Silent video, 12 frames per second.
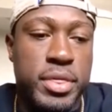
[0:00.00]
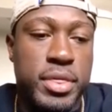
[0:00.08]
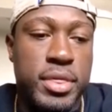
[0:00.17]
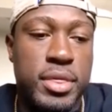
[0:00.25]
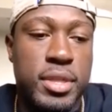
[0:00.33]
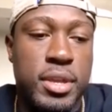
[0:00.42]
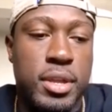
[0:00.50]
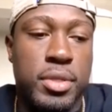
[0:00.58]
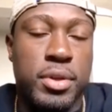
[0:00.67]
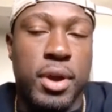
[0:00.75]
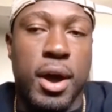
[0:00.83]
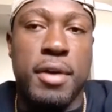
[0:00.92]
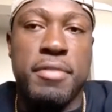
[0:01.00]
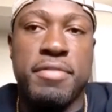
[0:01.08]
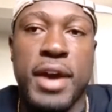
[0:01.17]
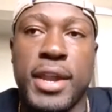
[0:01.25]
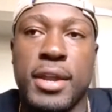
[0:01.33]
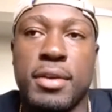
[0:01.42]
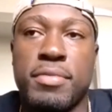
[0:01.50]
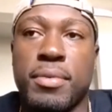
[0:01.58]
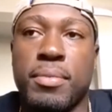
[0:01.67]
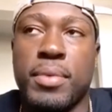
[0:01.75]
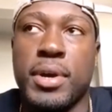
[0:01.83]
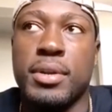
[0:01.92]
But they're all
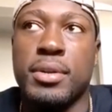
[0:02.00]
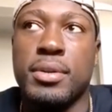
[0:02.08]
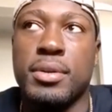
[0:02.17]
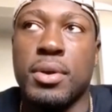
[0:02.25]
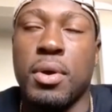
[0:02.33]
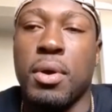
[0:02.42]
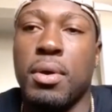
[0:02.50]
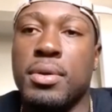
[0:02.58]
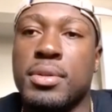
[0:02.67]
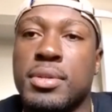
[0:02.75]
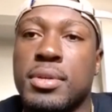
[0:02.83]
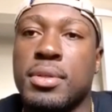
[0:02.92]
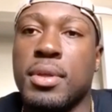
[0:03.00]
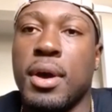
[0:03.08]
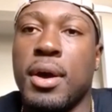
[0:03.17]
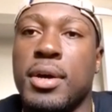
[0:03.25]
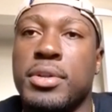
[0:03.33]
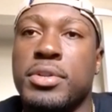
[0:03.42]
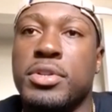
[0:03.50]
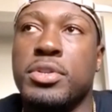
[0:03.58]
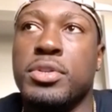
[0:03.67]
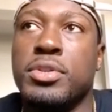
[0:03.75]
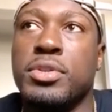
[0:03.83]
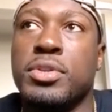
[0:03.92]
fighting for one goal.
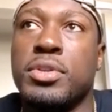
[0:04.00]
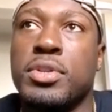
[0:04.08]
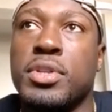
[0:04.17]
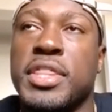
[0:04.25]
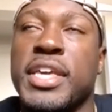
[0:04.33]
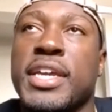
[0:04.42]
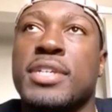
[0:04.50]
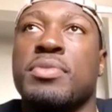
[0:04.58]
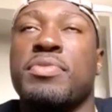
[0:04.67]
All the